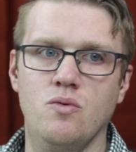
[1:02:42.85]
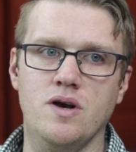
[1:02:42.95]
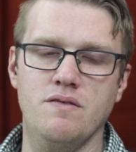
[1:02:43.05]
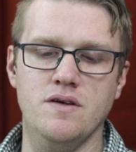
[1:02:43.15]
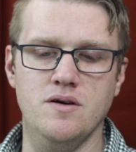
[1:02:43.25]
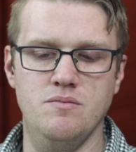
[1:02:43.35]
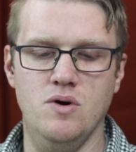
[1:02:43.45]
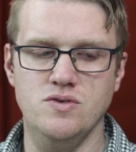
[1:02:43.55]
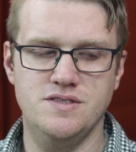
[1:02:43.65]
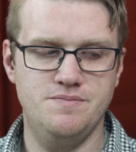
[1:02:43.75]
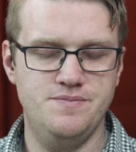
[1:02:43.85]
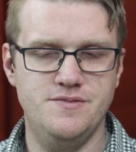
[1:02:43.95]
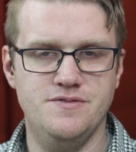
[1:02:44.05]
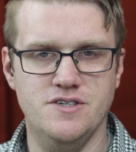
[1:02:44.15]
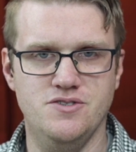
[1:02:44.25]
One of the most
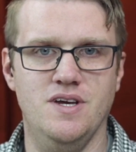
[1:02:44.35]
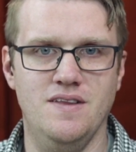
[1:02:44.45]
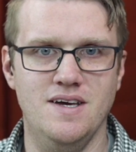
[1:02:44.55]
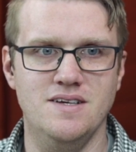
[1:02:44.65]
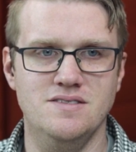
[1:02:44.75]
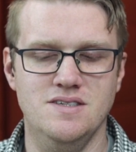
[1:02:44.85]
frustrating things